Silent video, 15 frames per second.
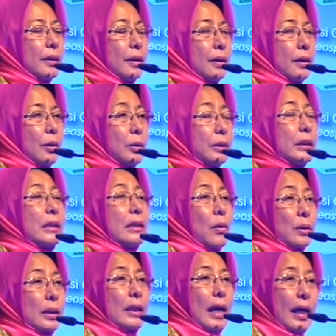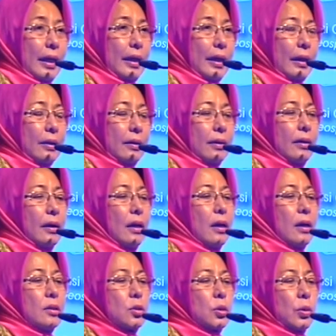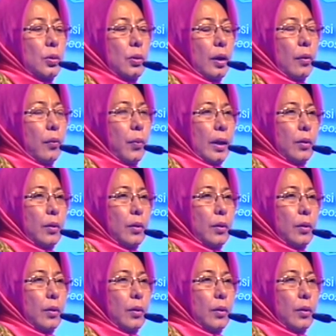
loji rawatan air. Yeah? So when